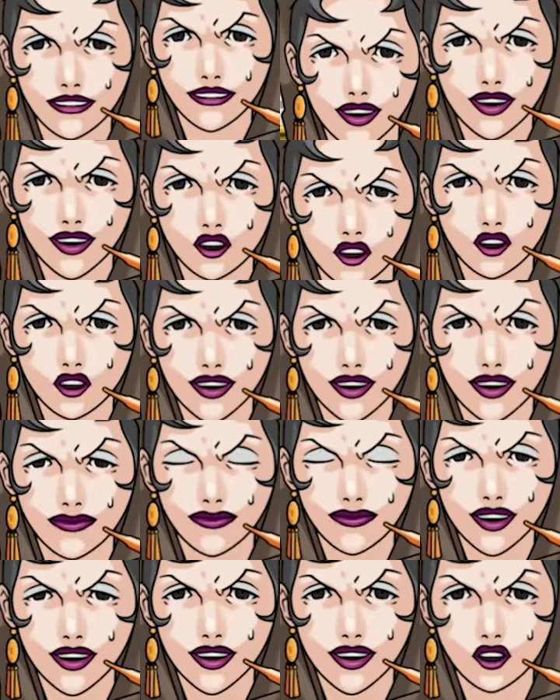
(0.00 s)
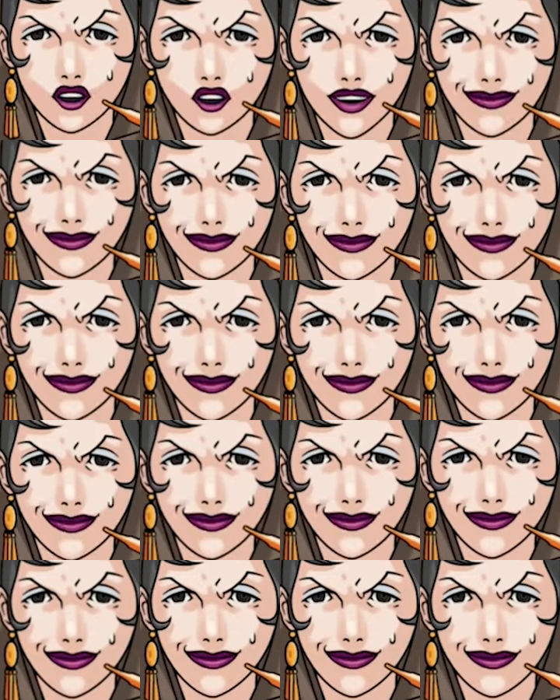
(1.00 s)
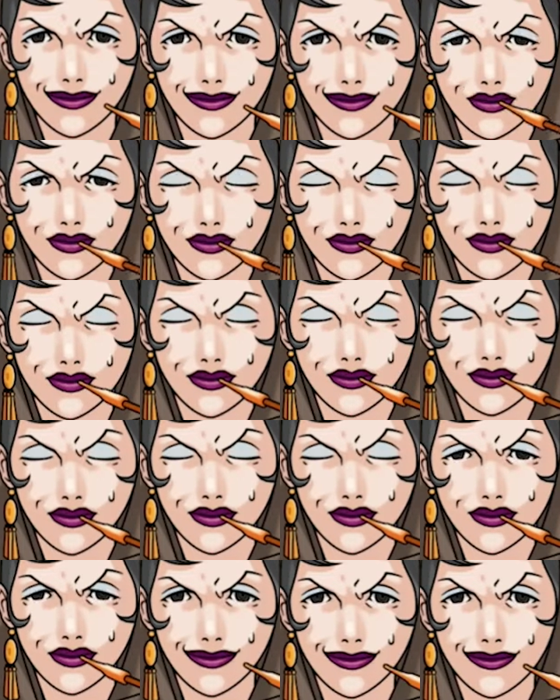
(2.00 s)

I had nothing to gain from his death. Nothing.